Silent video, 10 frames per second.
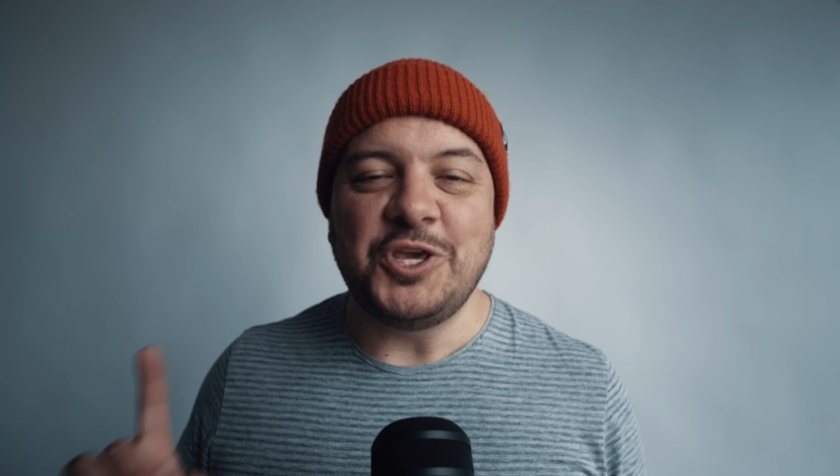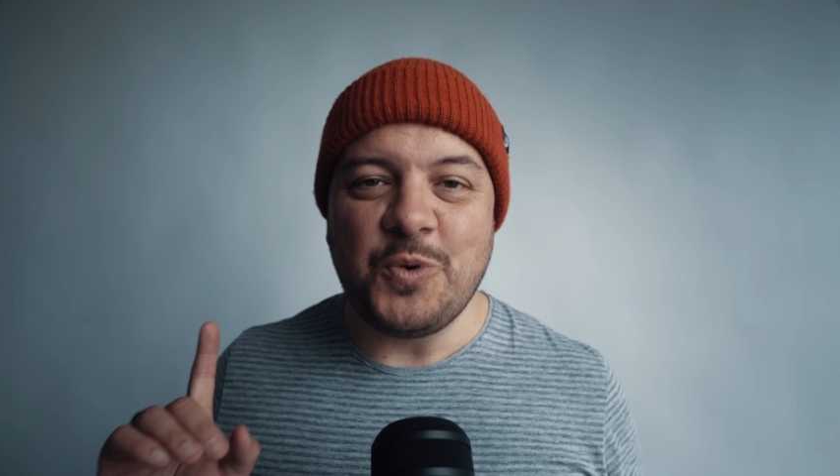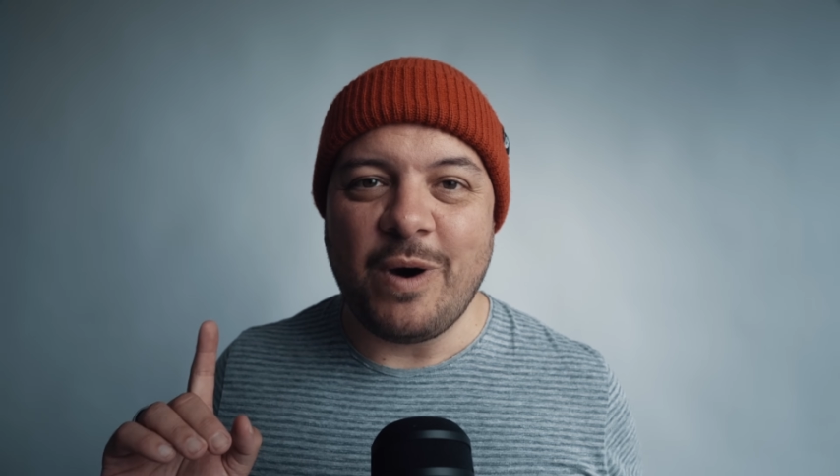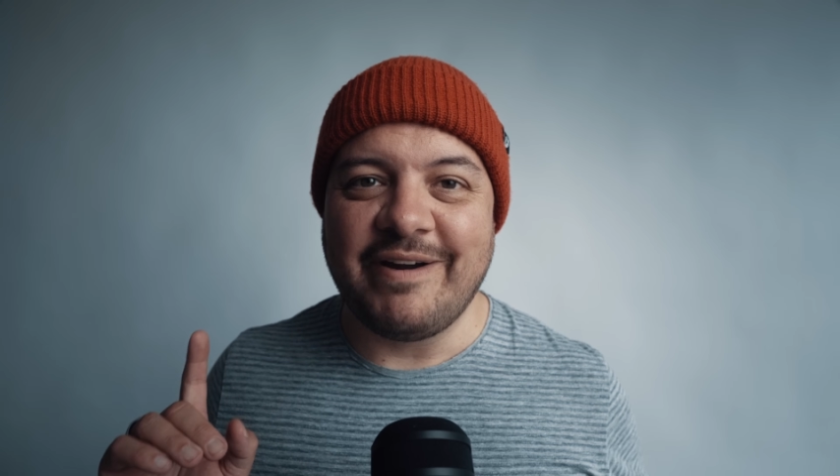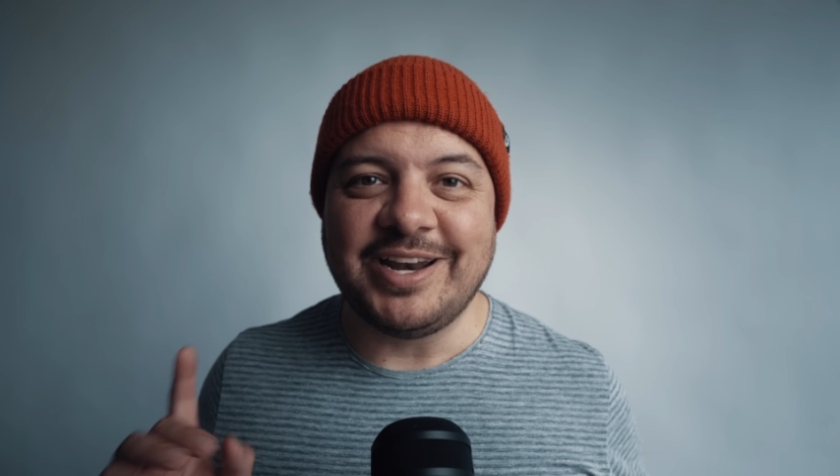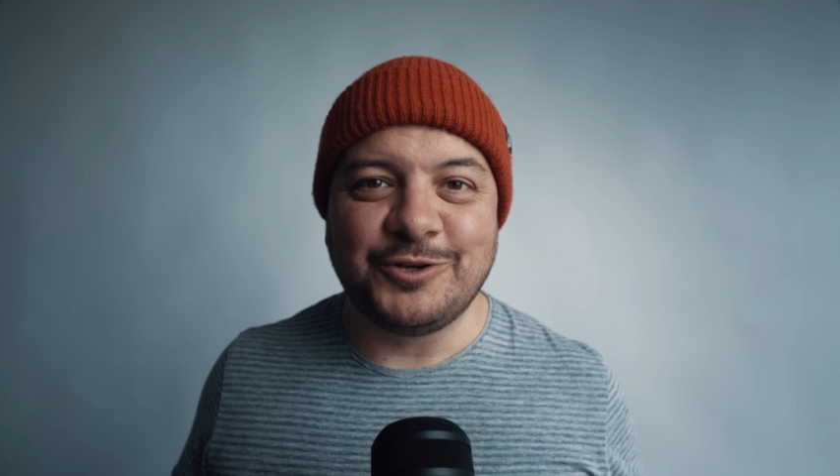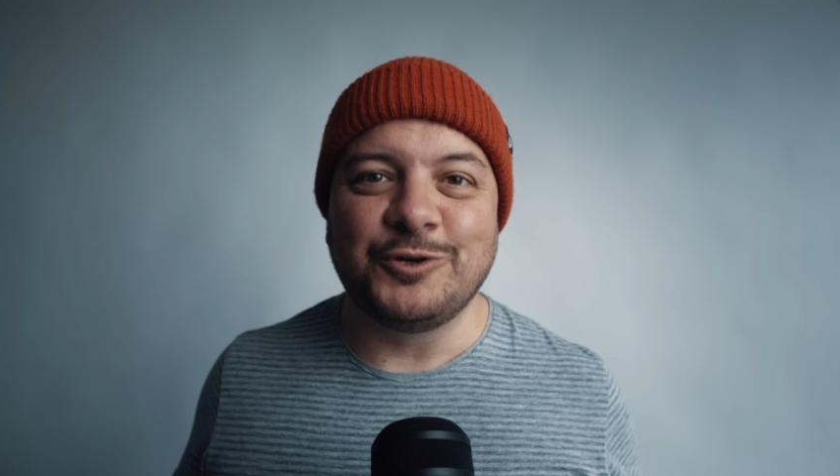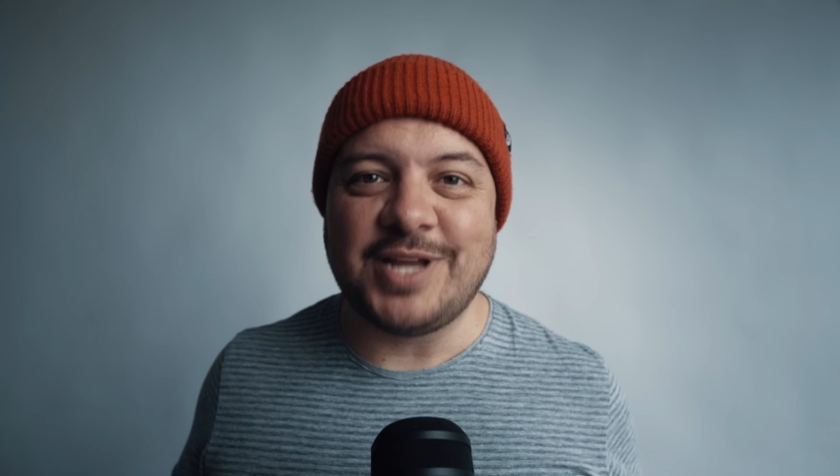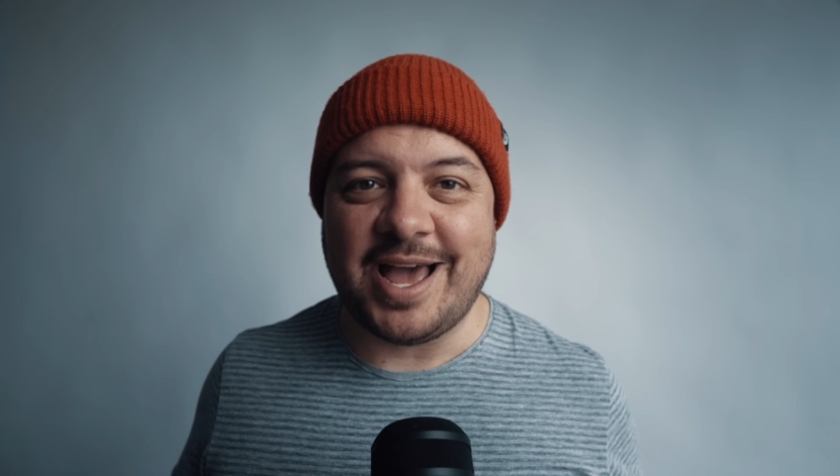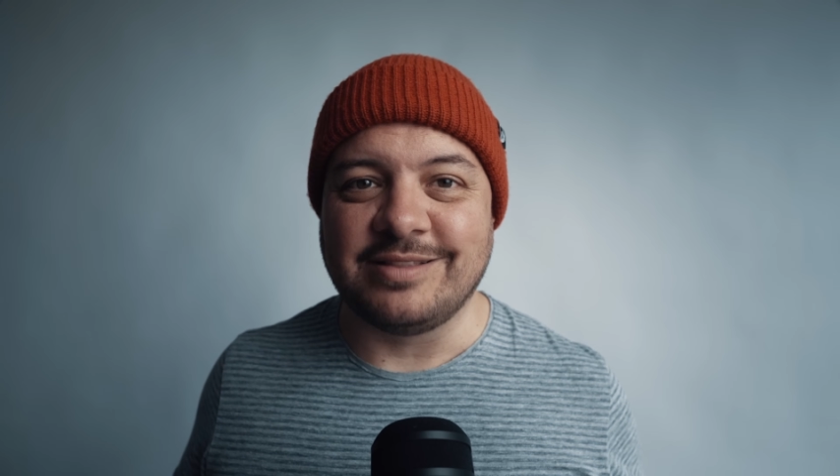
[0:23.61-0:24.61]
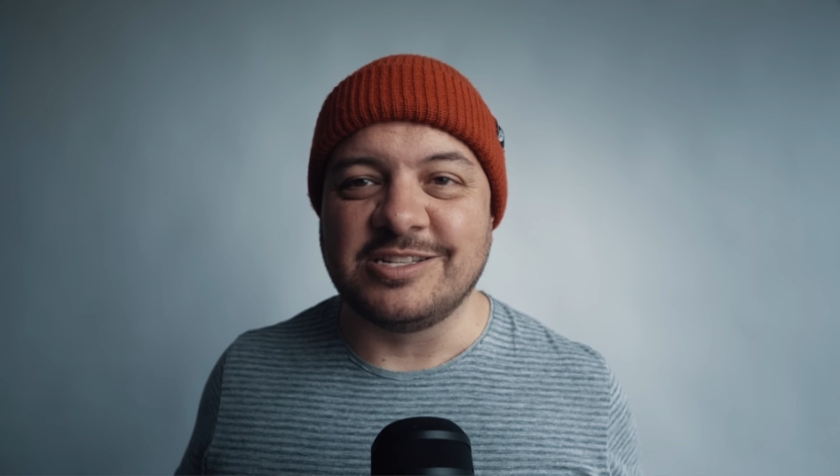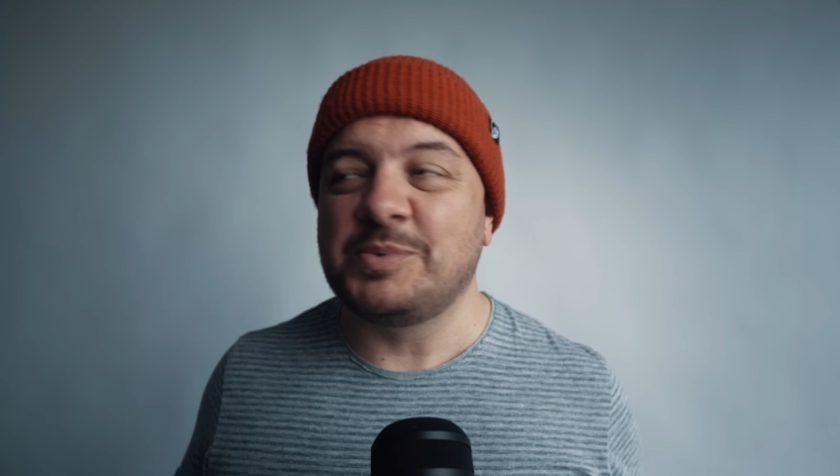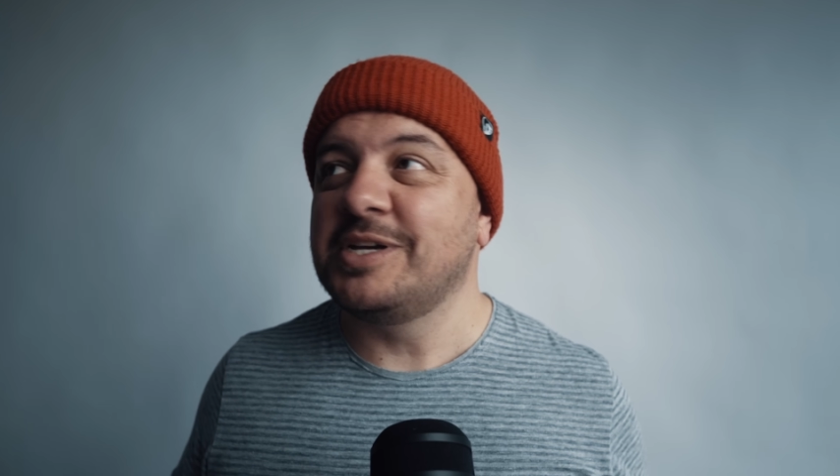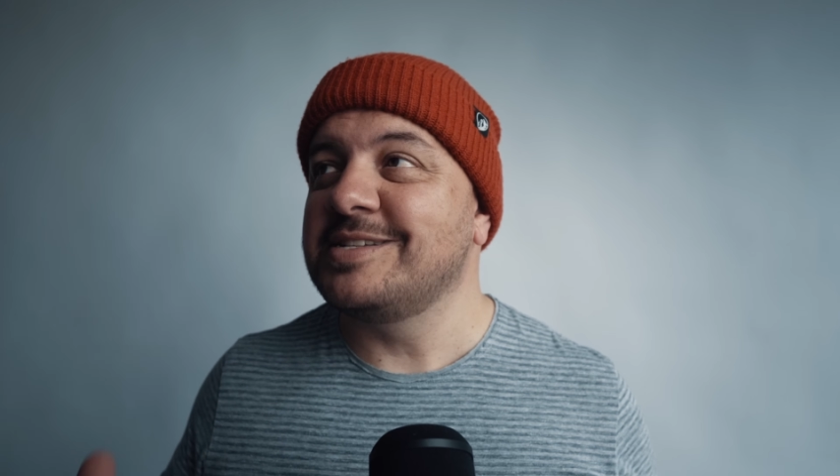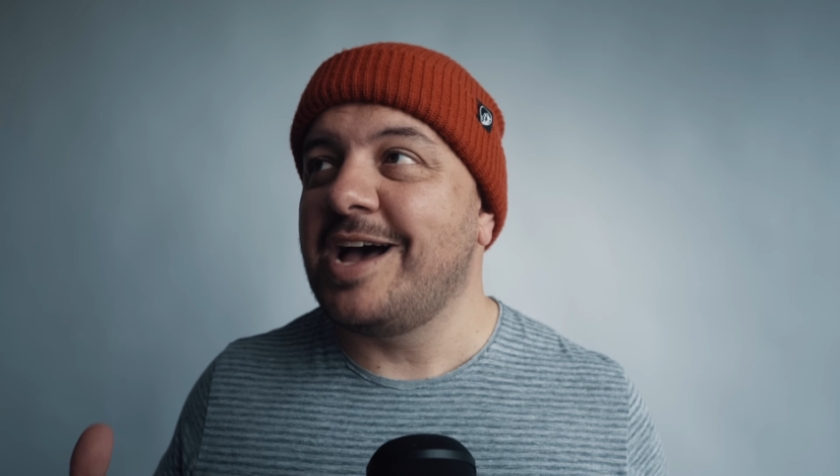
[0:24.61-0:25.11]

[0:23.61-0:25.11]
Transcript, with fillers: you are in good hands because